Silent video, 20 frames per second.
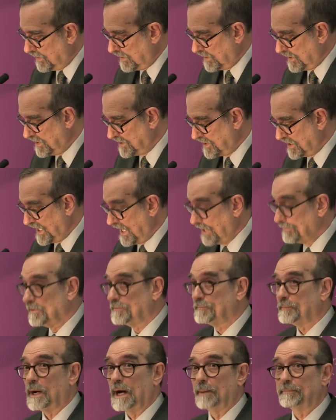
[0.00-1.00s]
in the name
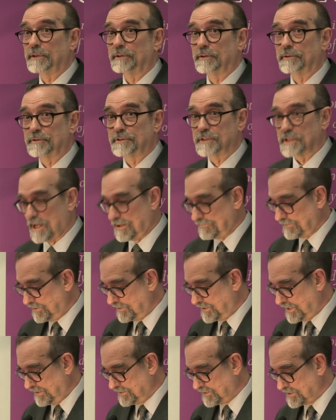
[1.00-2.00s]
of popular
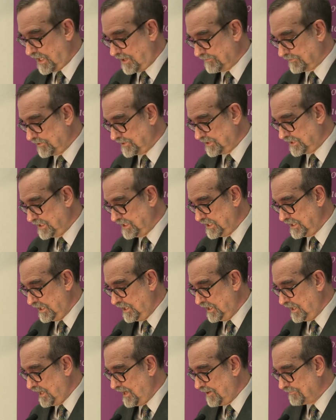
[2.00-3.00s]
sovereignty
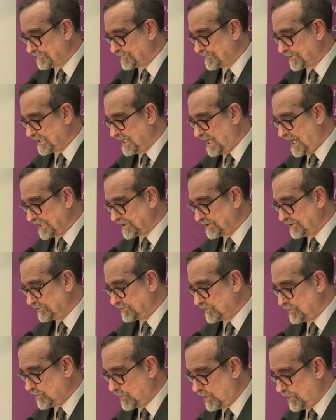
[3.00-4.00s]
have forgotten,
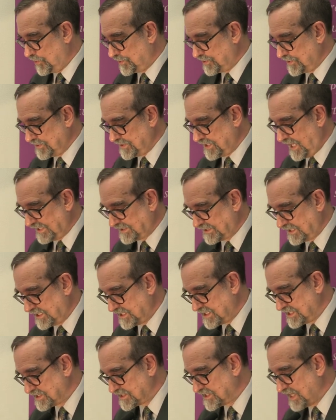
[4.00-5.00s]
quote, that the
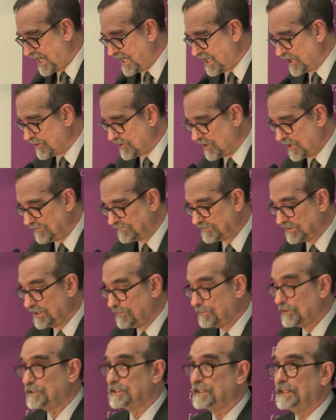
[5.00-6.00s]
desire of
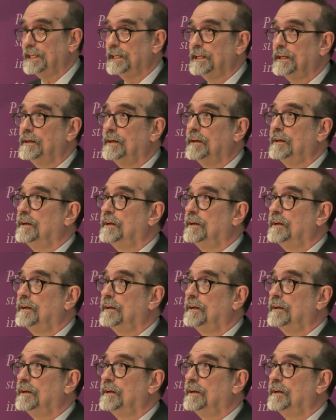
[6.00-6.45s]
liberty,